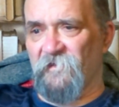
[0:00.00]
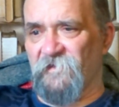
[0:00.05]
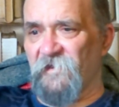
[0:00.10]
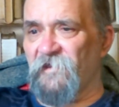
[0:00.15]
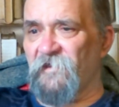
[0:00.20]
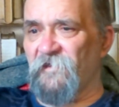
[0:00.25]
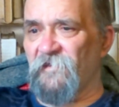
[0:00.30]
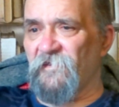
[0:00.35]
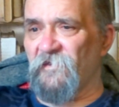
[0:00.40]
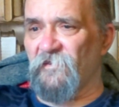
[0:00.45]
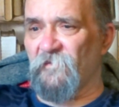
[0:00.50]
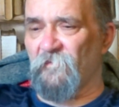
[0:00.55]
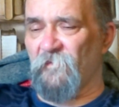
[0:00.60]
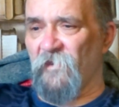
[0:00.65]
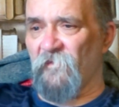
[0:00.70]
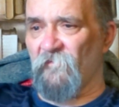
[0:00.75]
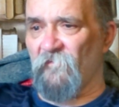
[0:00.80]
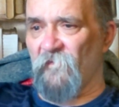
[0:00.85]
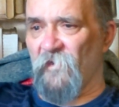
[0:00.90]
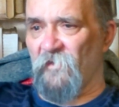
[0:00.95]
did it the other
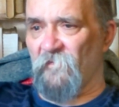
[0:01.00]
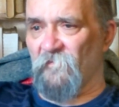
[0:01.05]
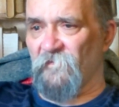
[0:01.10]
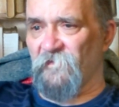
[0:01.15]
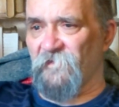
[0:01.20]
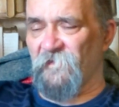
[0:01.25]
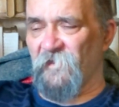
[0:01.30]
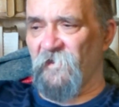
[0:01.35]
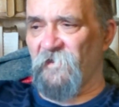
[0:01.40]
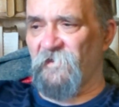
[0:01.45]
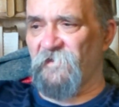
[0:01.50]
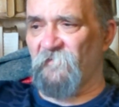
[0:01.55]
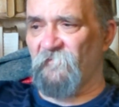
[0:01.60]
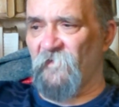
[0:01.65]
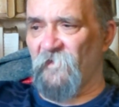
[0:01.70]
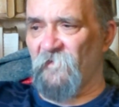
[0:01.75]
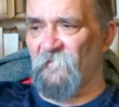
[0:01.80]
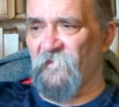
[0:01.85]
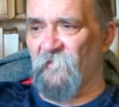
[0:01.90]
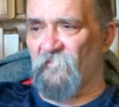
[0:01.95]
way around. They
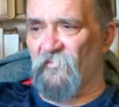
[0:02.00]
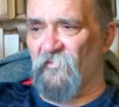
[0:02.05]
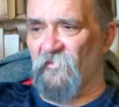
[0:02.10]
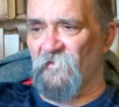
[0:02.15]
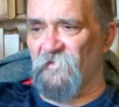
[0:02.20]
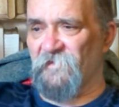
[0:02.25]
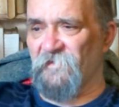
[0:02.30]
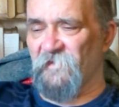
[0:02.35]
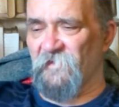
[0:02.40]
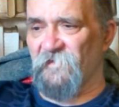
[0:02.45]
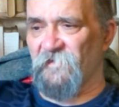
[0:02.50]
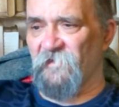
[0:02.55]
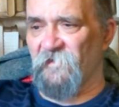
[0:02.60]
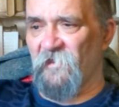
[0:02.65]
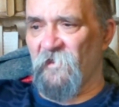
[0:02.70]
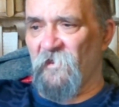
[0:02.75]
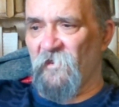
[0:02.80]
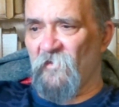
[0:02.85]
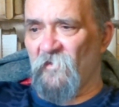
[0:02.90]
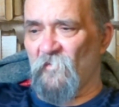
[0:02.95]
developed a process
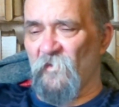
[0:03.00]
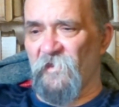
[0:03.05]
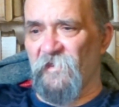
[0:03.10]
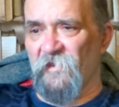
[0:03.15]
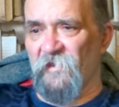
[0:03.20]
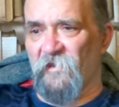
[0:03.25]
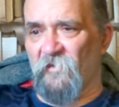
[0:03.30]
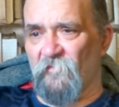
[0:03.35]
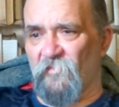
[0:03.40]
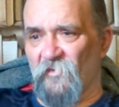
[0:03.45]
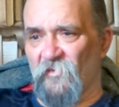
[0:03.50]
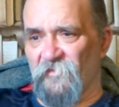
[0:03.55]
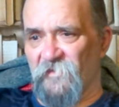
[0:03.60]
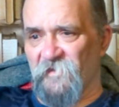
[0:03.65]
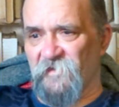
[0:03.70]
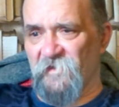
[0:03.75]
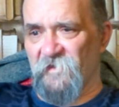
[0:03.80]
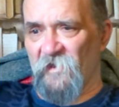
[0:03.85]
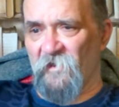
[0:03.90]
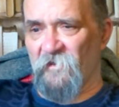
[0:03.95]
where they could put
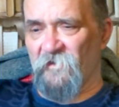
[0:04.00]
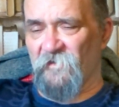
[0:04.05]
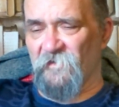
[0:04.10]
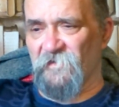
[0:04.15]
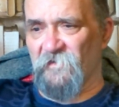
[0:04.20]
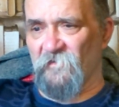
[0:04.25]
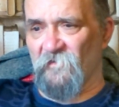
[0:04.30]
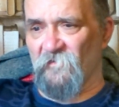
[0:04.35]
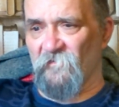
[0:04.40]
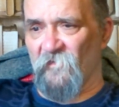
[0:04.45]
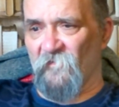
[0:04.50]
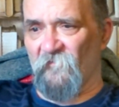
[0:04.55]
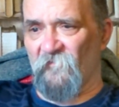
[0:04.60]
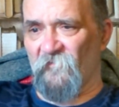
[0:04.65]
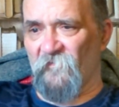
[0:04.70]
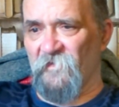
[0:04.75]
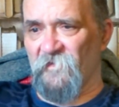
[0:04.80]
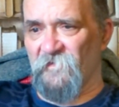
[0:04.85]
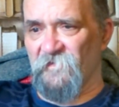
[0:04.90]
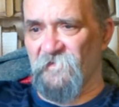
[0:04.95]
the darkest colour on
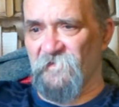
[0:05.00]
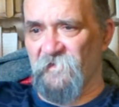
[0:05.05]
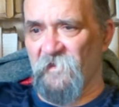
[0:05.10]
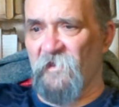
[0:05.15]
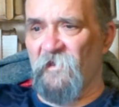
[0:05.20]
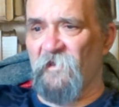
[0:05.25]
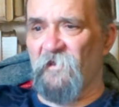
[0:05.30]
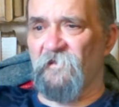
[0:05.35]
first,